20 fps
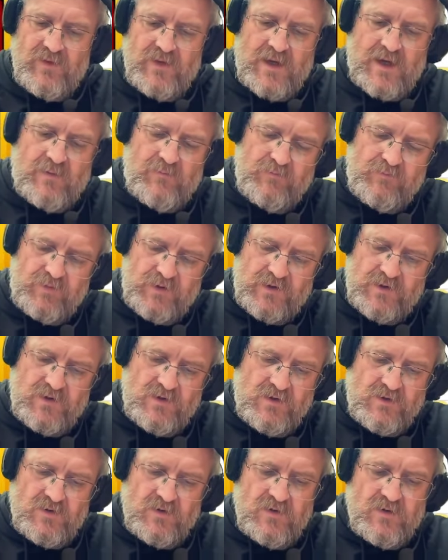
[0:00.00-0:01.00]
That
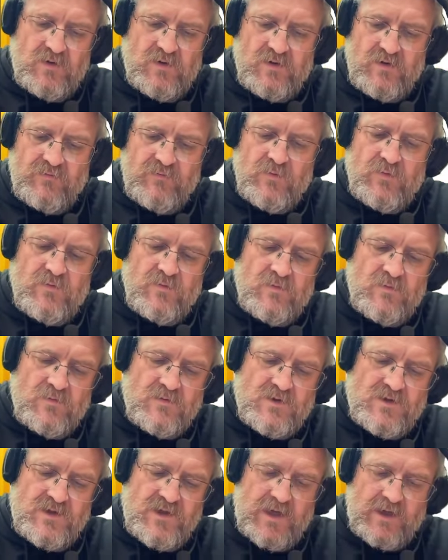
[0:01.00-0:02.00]

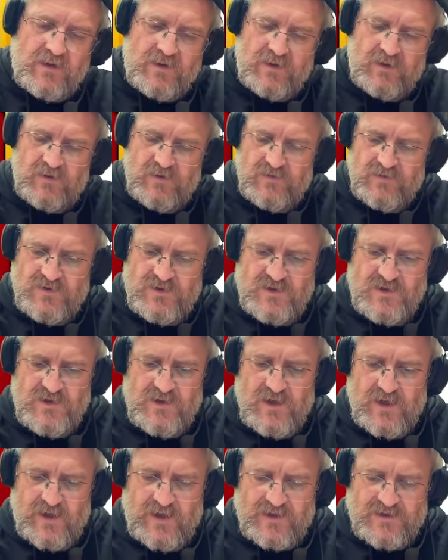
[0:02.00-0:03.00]
beautiful deco
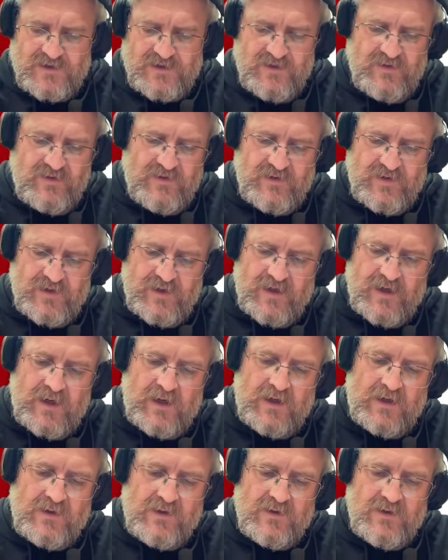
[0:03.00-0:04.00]
just
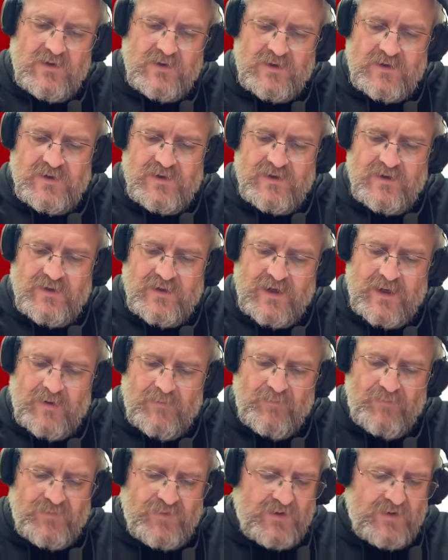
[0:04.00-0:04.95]
there. Look at that.